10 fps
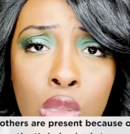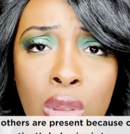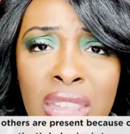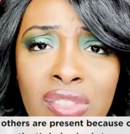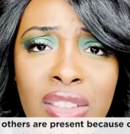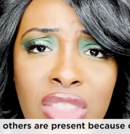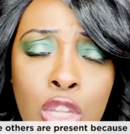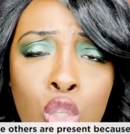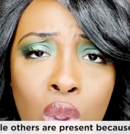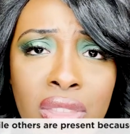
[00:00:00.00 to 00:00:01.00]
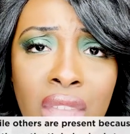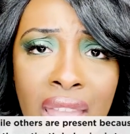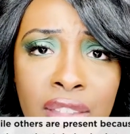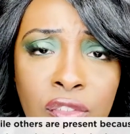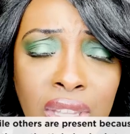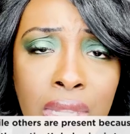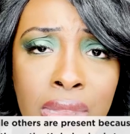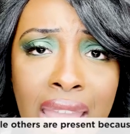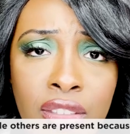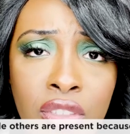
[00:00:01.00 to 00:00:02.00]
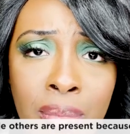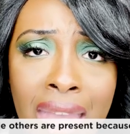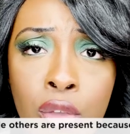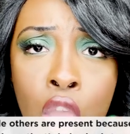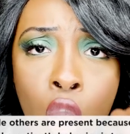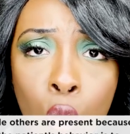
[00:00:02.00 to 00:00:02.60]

So even if they chew on the unaffected side of the mouth,